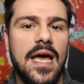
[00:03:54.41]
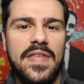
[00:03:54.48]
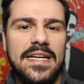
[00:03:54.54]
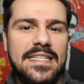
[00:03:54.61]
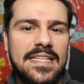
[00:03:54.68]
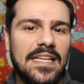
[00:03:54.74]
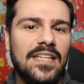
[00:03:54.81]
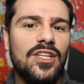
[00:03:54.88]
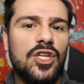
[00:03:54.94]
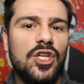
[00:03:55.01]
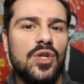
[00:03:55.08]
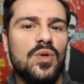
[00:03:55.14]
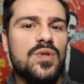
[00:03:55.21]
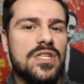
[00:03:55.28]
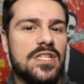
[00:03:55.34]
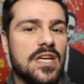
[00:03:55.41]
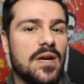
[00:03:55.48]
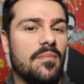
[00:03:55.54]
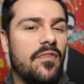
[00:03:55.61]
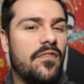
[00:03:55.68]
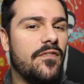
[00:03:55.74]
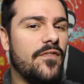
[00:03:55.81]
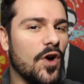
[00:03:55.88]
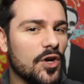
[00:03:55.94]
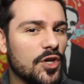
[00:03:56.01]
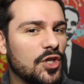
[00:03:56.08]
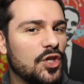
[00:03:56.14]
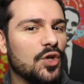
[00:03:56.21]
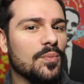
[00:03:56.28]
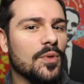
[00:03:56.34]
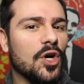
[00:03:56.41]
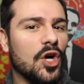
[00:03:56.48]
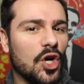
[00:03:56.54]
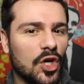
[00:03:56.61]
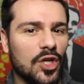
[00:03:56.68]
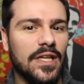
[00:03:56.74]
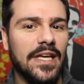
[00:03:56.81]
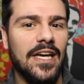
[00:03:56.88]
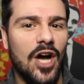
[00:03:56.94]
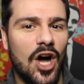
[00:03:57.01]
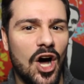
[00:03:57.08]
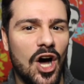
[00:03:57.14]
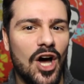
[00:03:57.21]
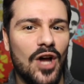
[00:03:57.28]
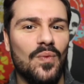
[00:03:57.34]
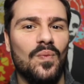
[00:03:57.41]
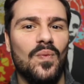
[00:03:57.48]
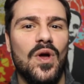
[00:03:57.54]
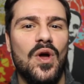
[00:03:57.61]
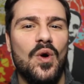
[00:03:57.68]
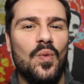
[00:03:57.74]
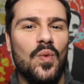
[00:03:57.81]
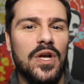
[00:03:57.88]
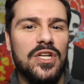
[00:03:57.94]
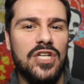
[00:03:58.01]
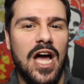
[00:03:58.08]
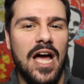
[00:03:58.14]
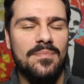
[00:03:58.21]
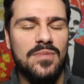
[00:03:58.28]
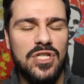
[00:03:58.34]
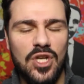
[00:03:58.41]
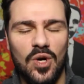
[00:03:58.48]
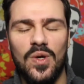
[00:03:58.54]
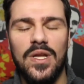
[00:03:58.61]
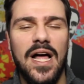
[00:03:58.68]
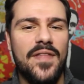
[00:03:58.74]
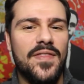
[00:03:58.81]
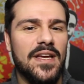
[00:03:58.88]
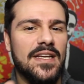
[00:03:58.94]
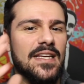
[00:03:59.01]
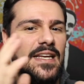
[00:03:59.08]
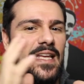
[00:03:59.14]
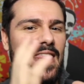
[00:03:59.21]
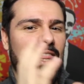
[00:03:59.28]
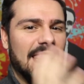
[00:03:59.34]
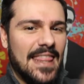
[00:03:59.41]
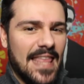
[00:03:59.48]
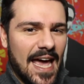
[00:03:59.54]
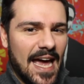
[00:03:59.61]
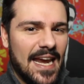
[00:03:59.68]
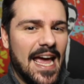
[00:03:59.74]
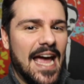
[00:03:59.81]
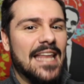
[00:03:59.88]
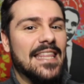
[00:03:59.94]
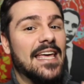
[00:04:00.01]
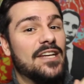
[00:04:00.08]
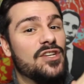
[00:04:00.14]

They did use some fart humor early on which I'm so glad they did it then and they